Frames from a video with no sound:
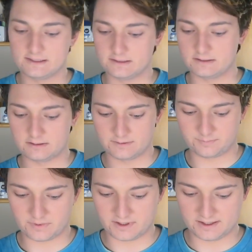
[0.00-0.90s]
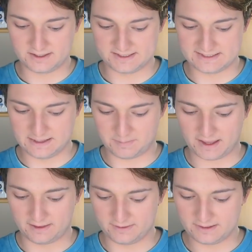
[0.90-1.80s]
is a little Z
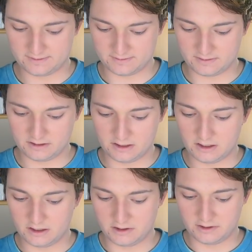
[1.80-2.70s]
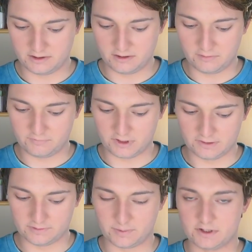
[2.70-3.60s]
palette full
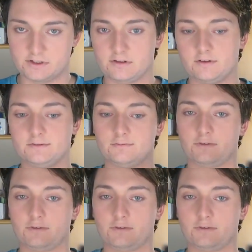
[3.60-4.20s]
of a bunch of